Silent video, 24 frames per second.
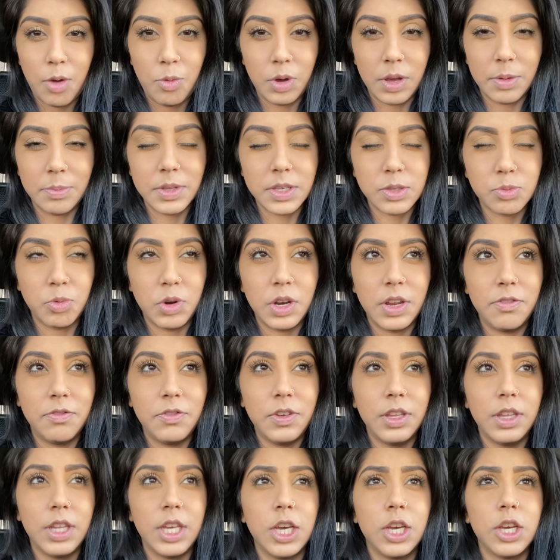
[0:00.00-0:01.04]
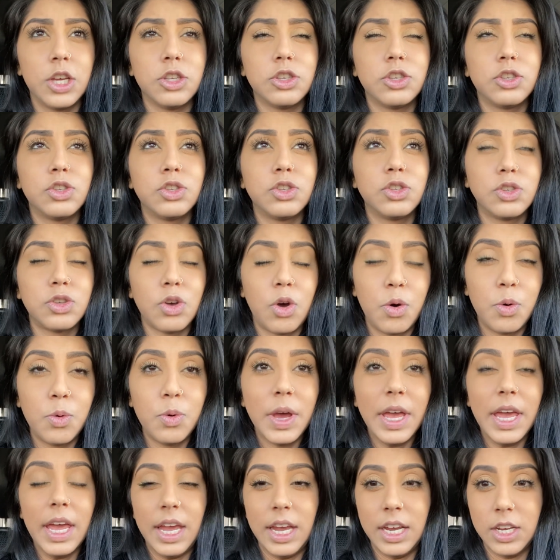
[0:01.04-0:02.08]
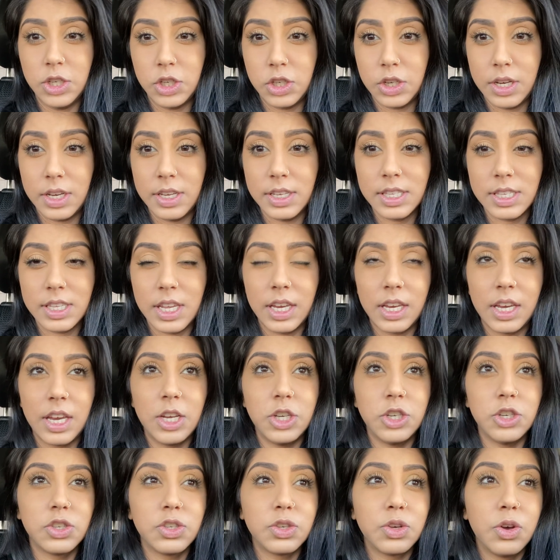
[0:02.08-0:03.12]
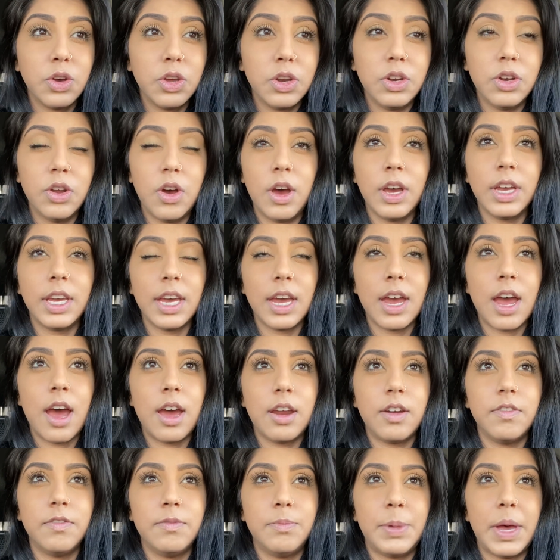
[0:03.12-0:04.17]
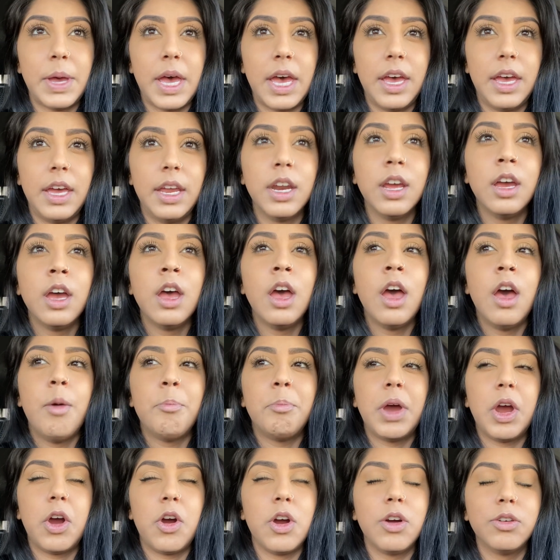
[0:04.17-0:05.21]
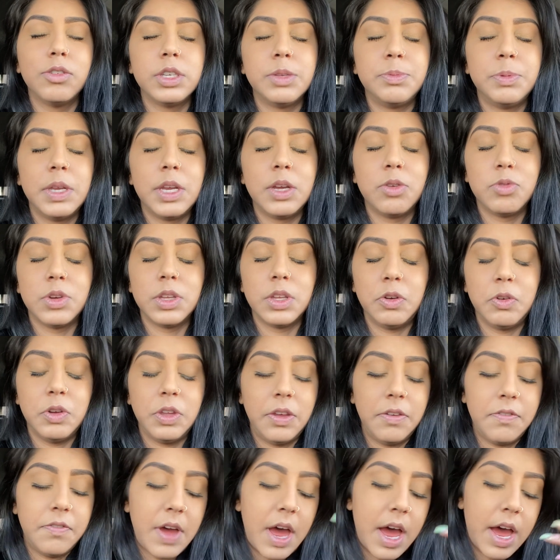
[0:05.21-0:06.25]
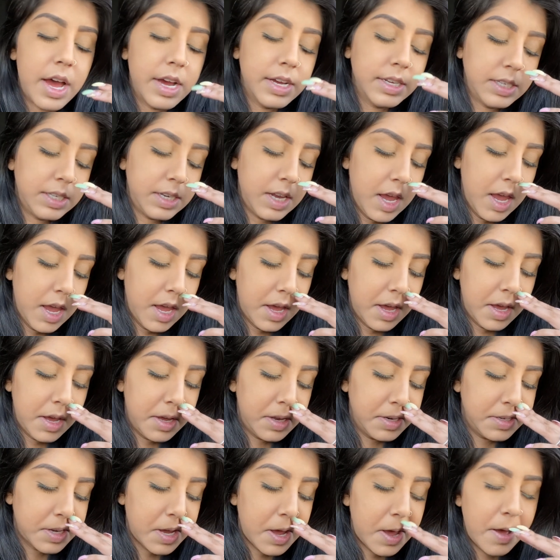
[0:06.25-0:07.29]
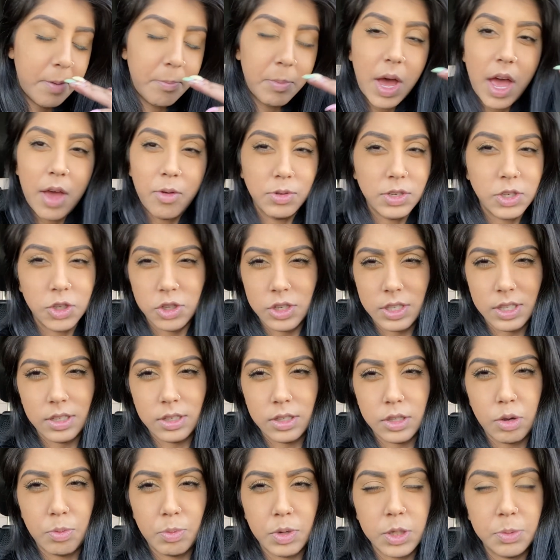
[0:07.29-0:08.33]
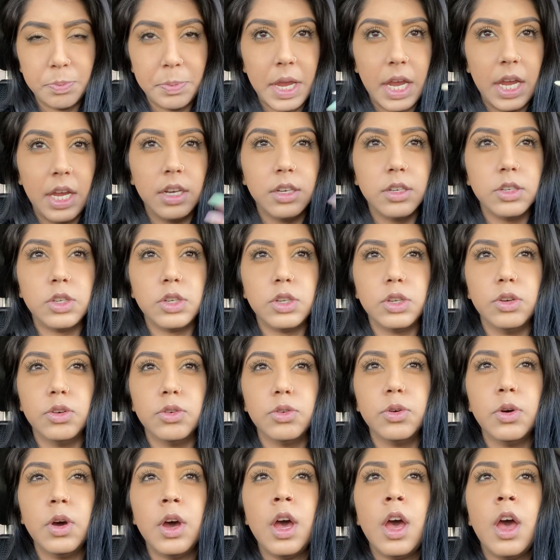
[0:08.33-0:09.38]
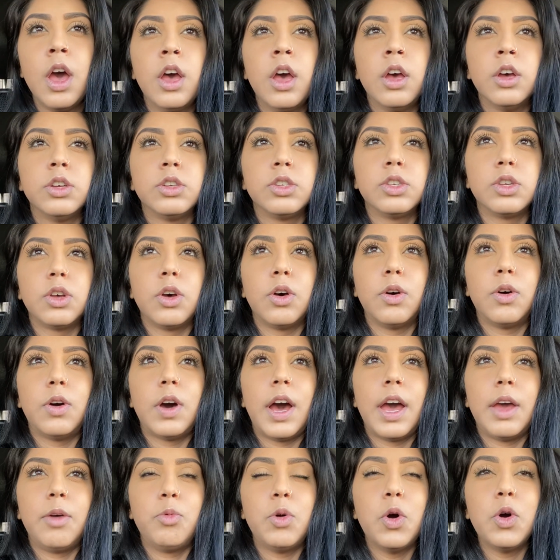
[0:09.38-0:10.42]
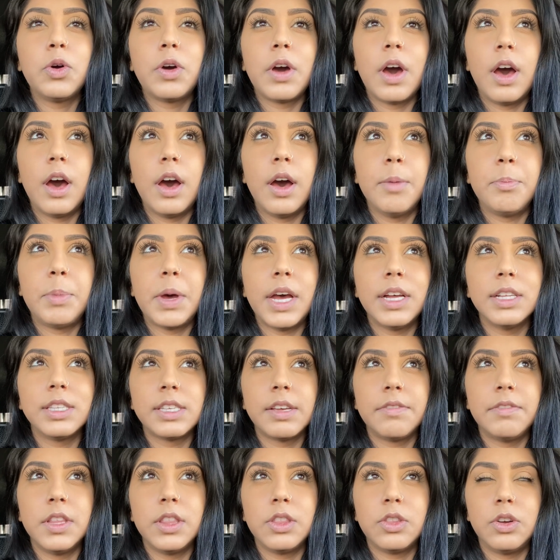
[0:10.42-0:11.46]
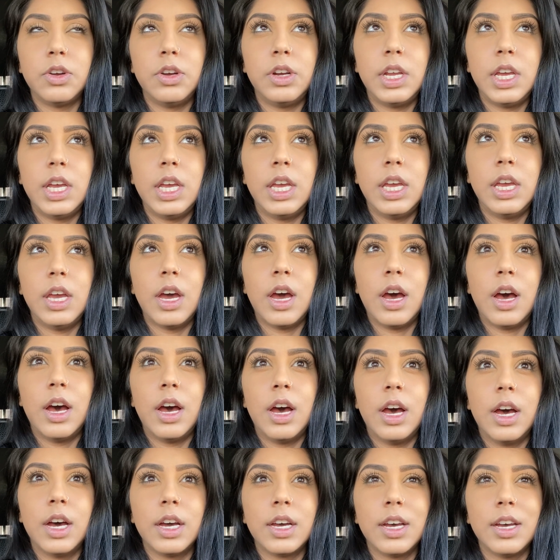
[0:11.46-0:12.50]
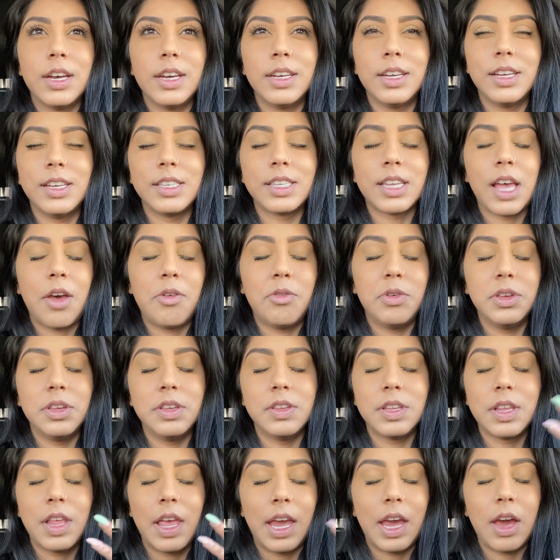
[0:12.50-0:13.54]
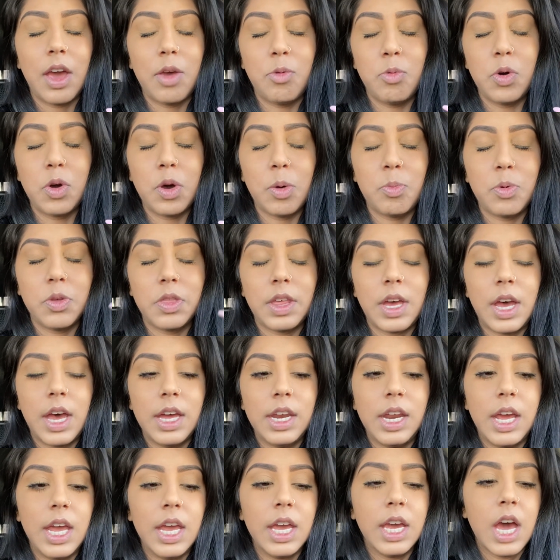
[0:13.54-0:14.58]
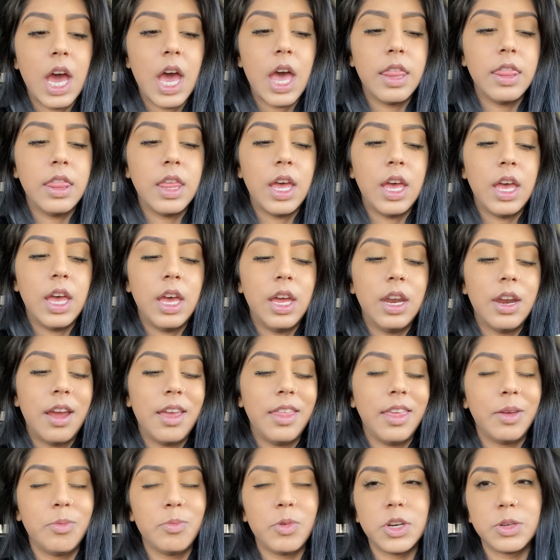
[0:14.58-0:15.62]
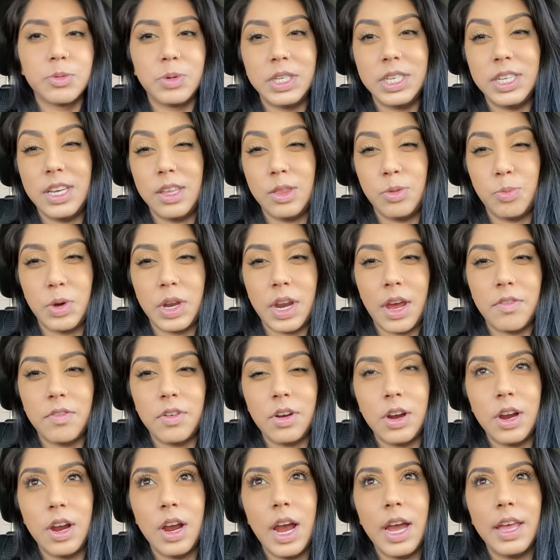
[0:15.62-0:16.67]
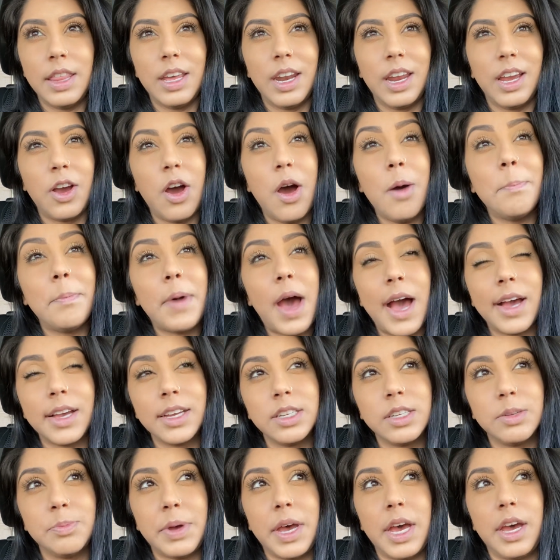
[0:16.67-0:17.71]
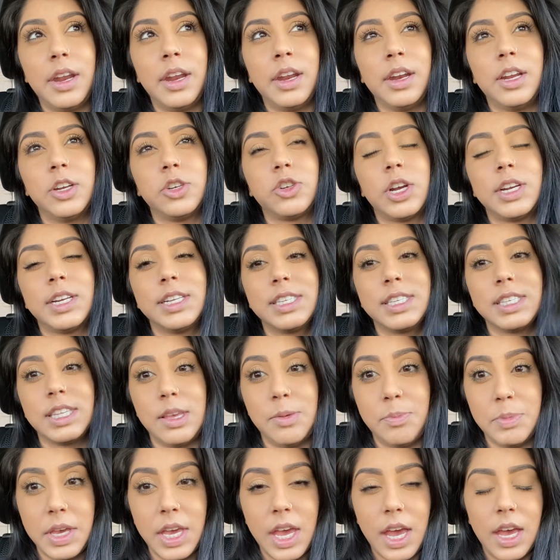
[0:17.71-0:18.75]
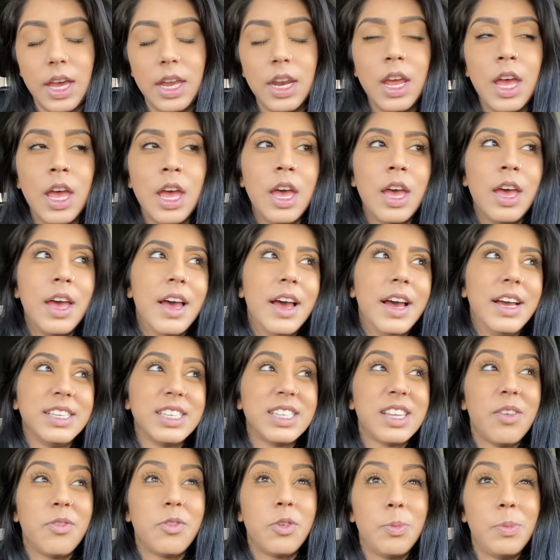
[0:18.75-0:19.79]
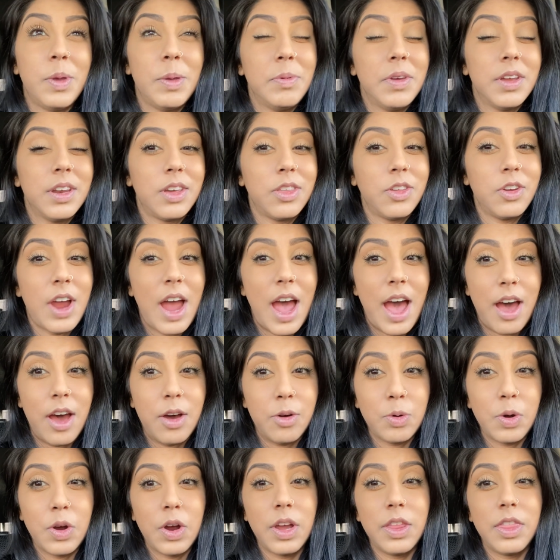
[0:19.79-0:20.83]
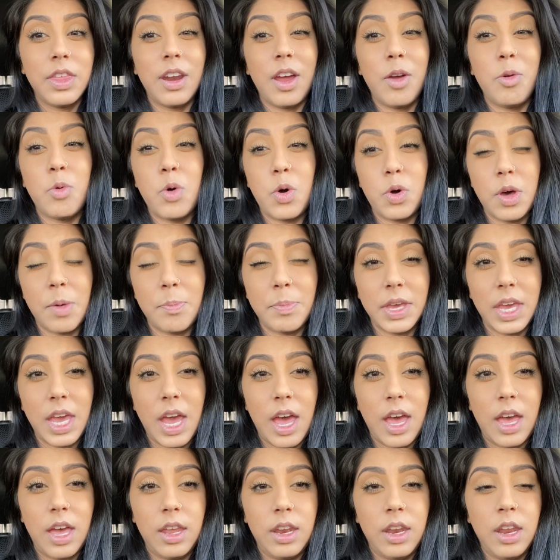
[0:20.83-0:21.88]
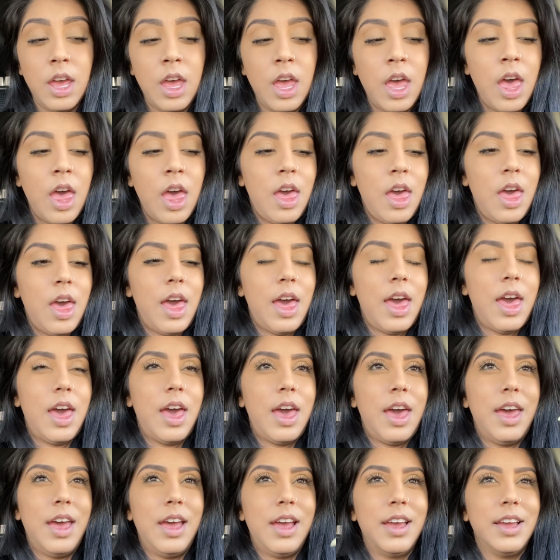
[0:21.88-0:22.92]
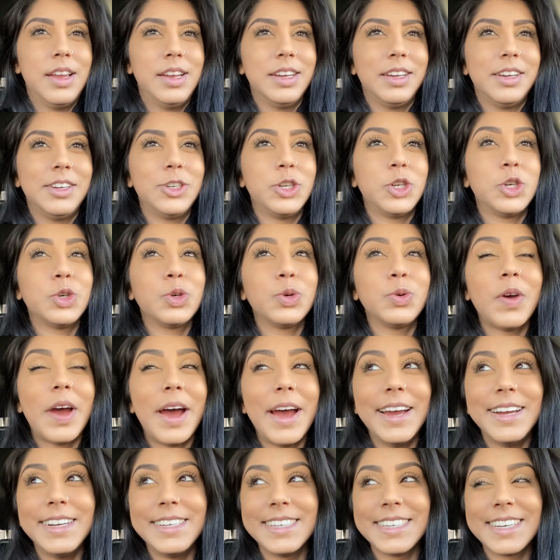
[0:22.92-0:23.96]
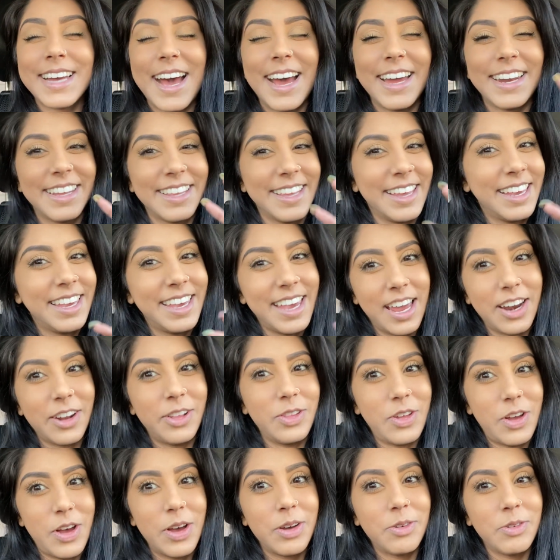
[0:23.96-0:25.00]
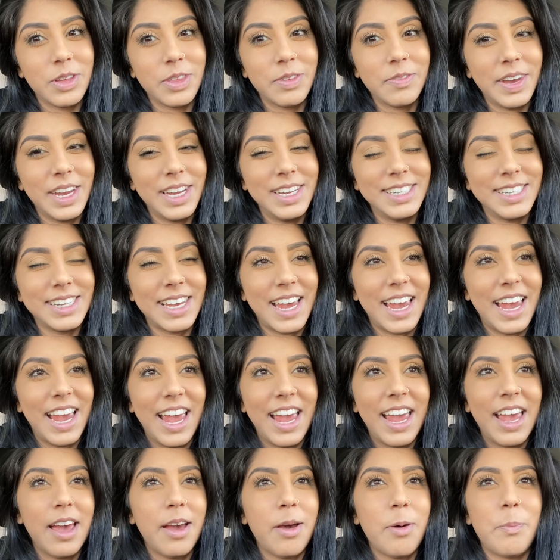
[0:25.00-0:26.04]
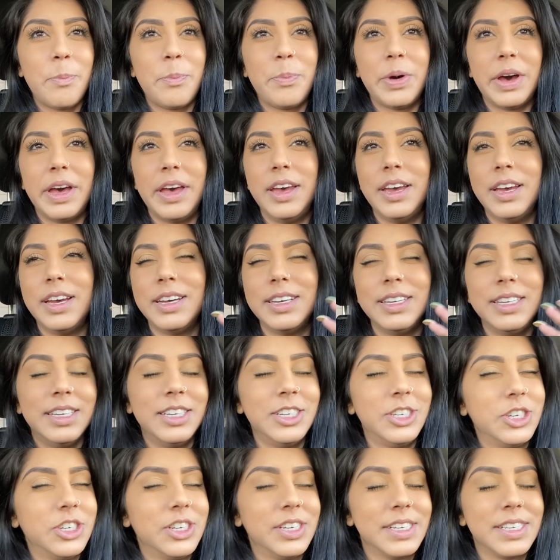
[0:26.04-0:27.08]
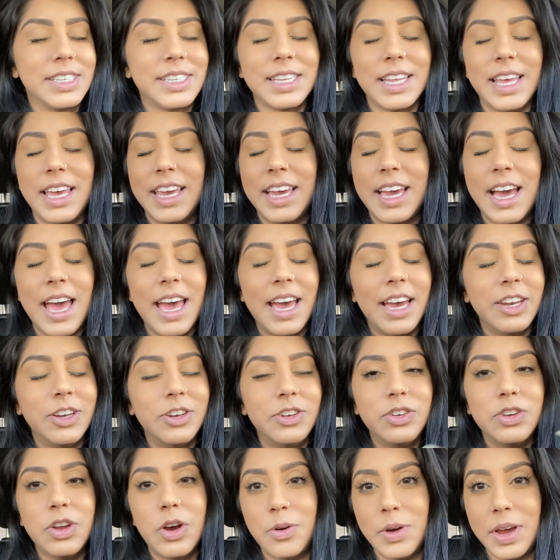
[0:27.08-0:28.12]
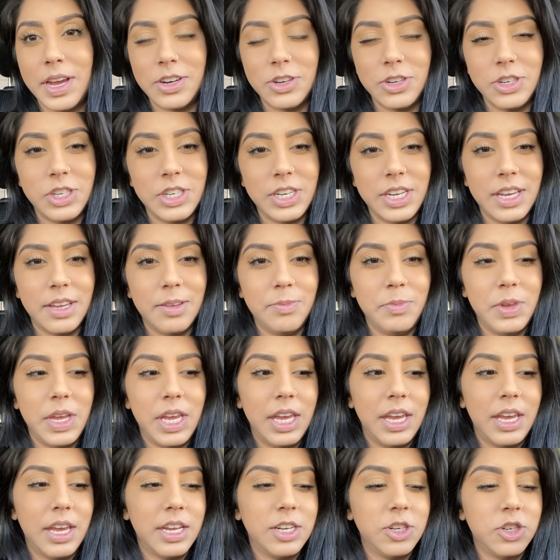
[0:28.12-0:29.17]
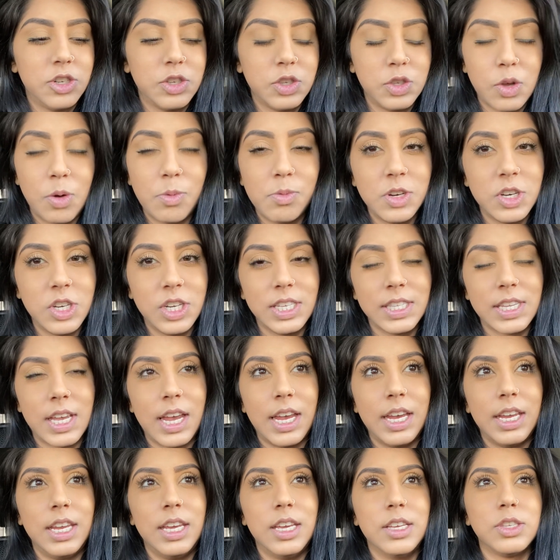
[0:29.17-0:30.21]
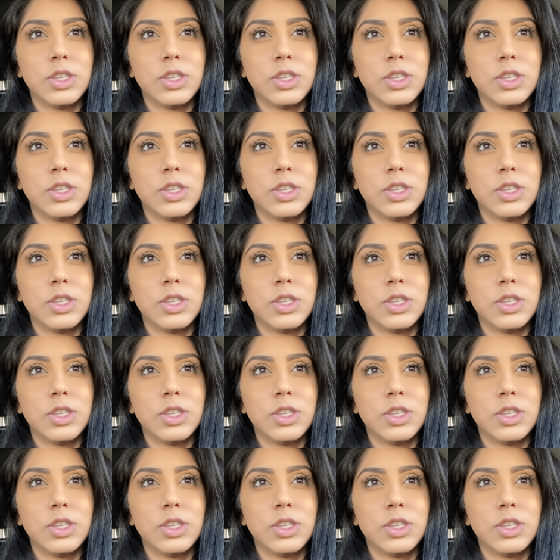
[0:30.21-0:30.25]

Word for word: i woke up this morning feeling so anxious like i just could not get out of bed my heart was beating really really fast and um, i was just in so much pain too so i woke up at 7:30 because uh, i was like i woke up with a headache and then i like brushed my teeth whatever and then i got back into bed and i tried to sleep again i slept for maybe another hour then i woke up again and I tried to kind of like get along with my day, but it just like I had no energy in me and just so much anxiety.